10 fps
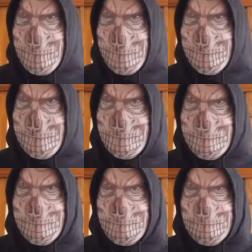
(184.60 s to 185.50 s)
hour.
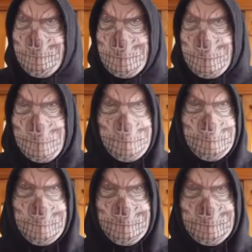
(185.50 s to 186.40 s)
It
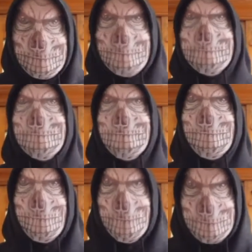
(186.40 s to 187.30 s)
is on Saturday
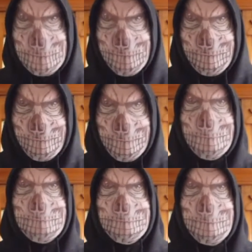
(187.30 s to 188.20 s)
the 13th,
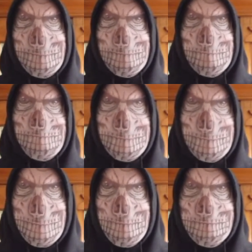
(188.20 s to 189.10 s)
10
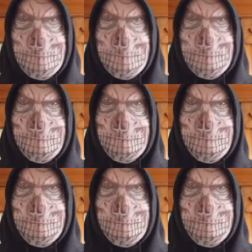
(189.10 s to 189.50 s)
p.m.